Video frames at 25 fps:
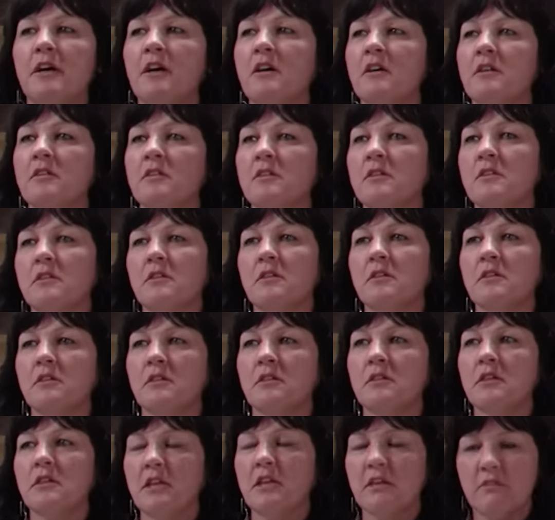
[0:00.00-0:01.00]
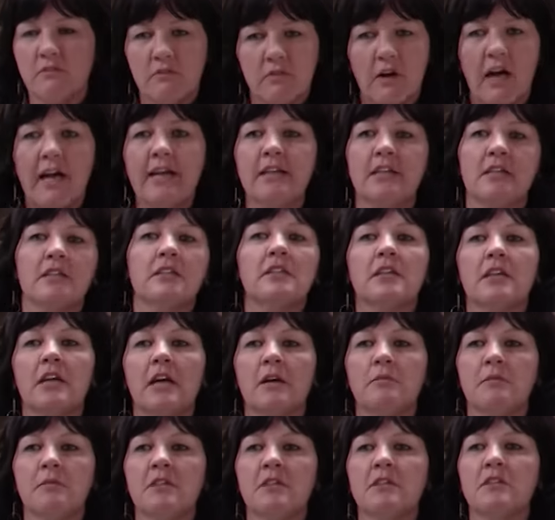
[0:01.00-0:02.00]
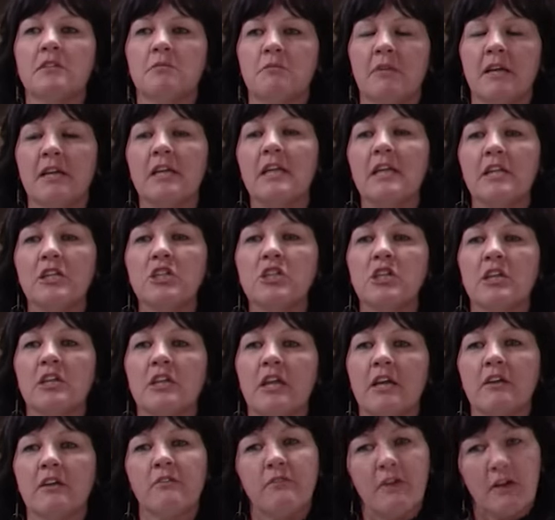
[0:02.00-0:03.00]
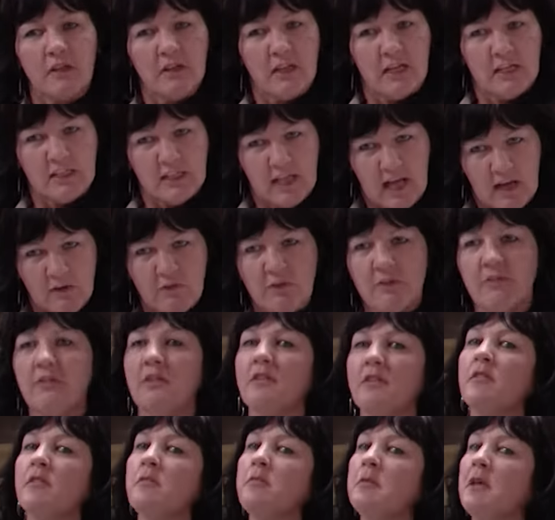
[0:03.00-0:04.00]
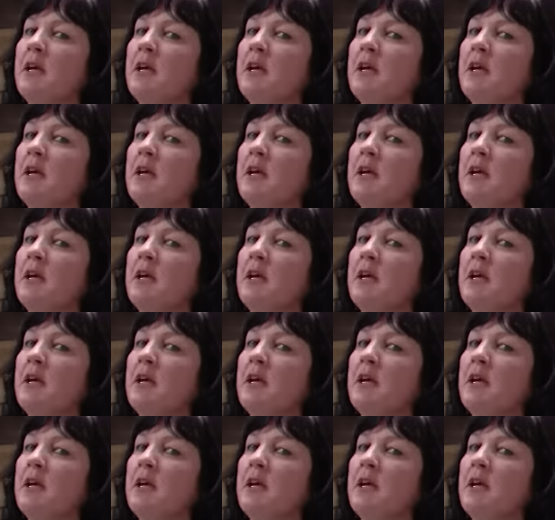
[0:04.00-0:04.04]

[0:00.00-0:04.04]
felt invited to come into my kitchen. I felt like that was his